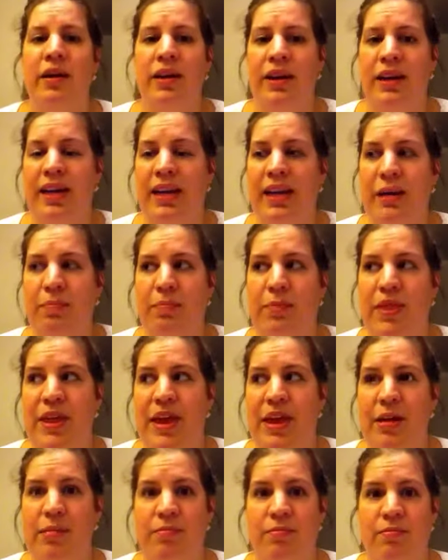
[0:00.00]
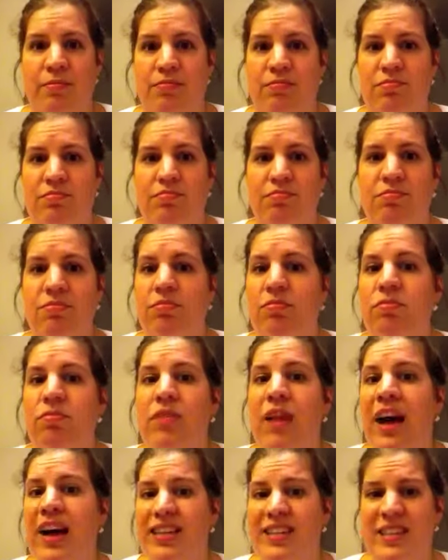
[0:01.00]
keep them
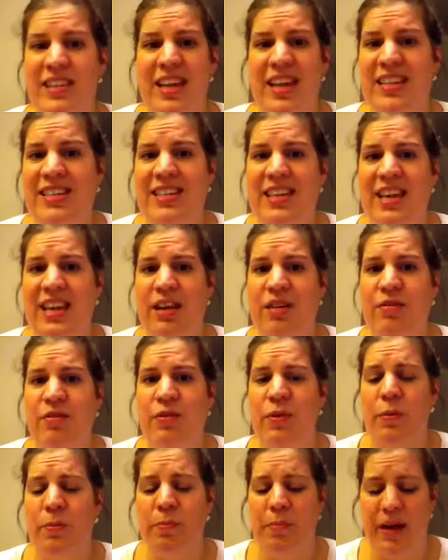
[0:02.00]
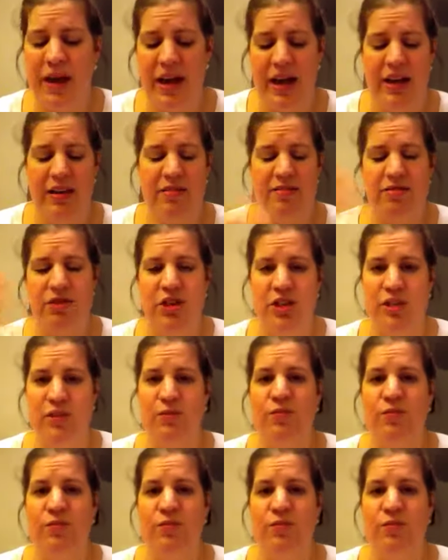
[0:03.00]
not sensitive, but just